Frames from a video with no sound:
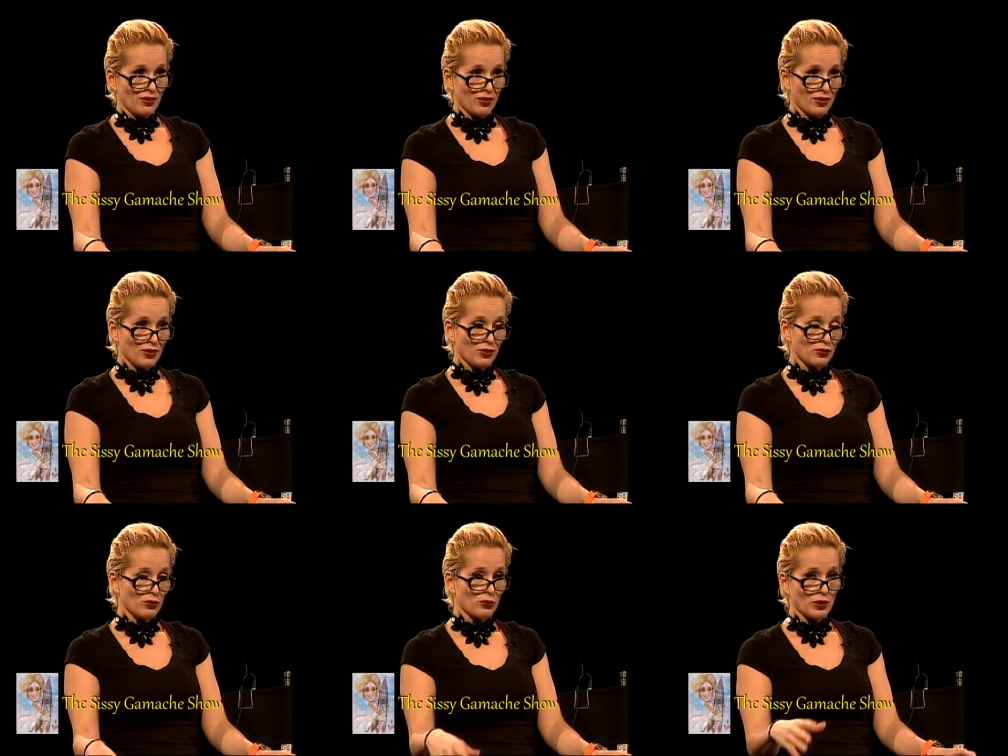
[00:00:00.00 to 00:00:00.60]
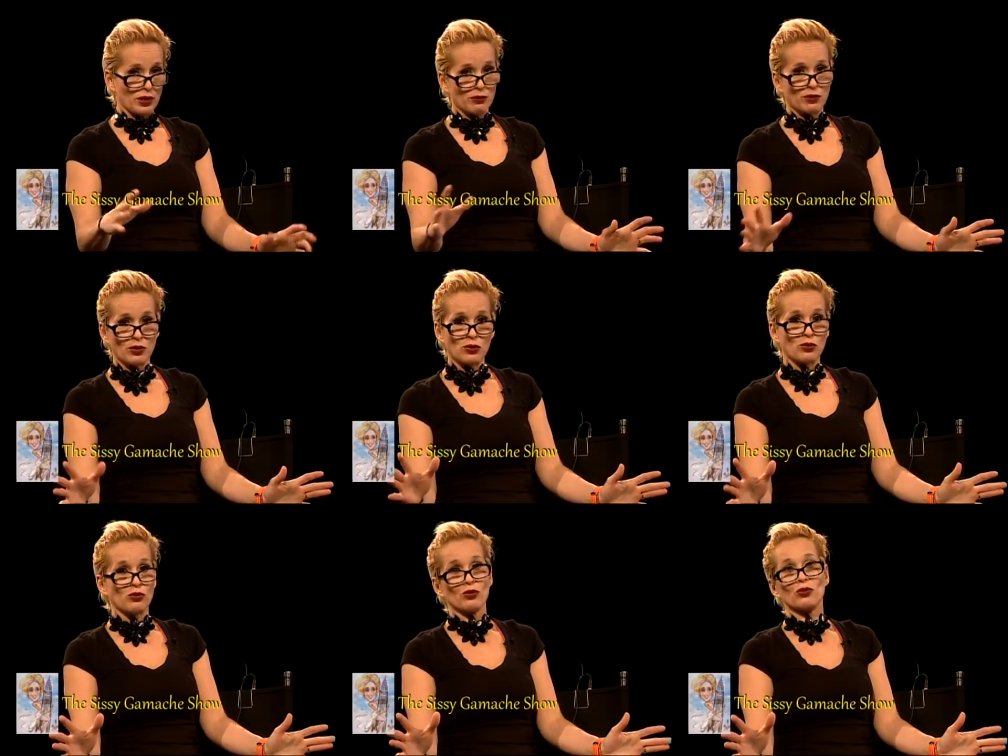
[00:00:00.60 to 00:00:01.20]
you know, that whatever
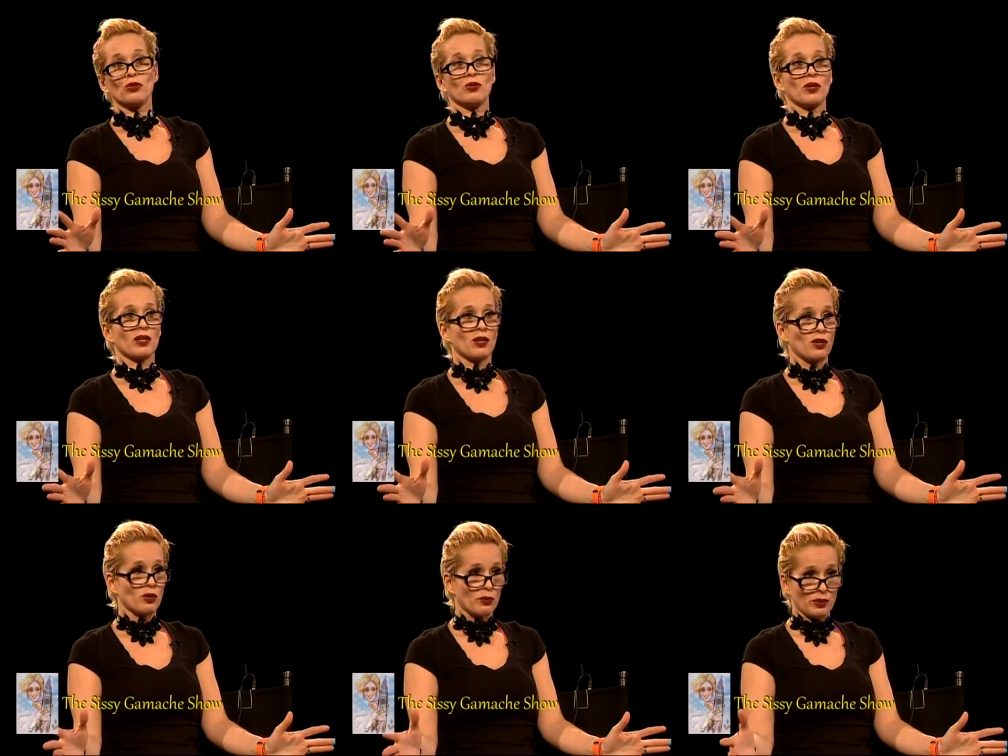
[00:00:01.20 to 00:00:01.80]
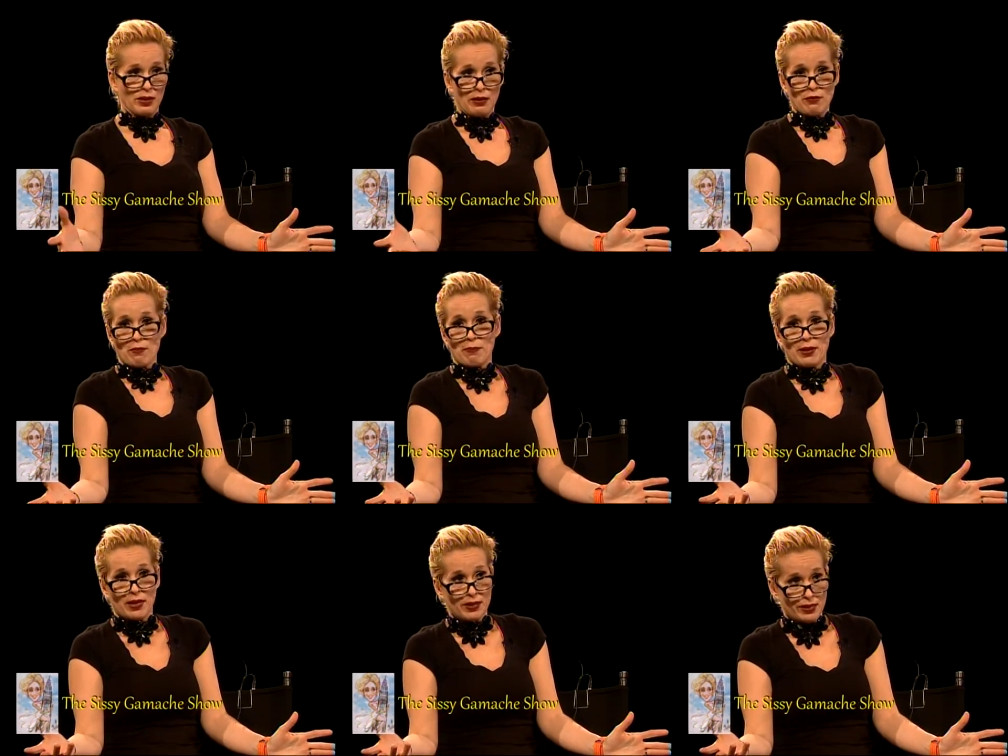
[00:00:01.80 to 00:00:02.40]
you do, you get along with
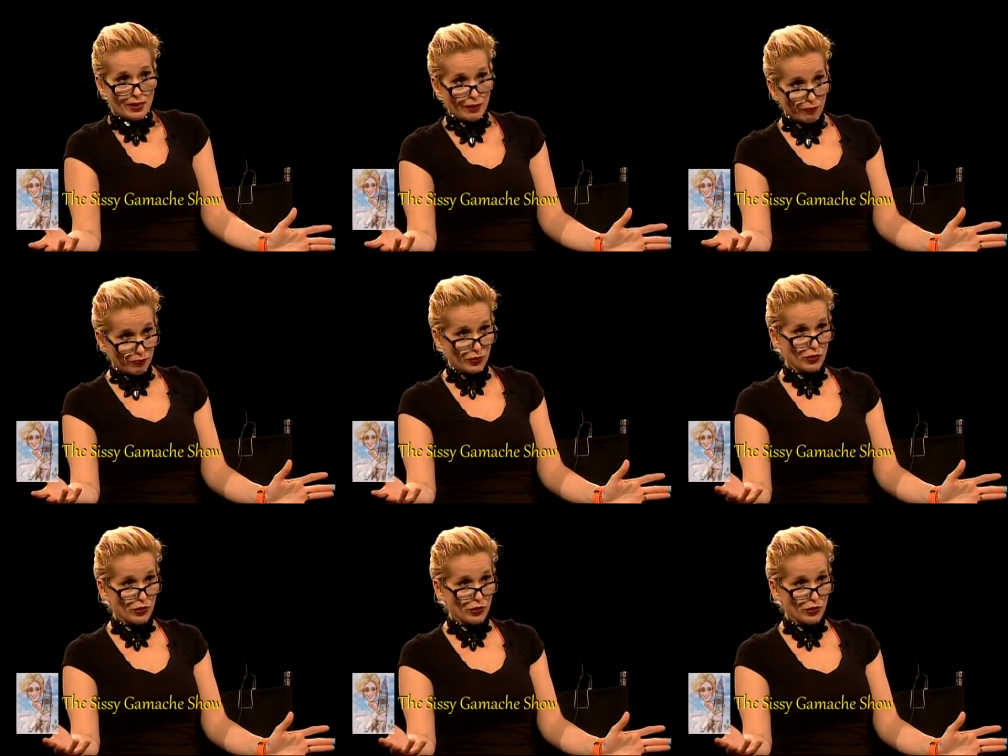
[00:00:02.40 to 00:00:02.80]
everybody and,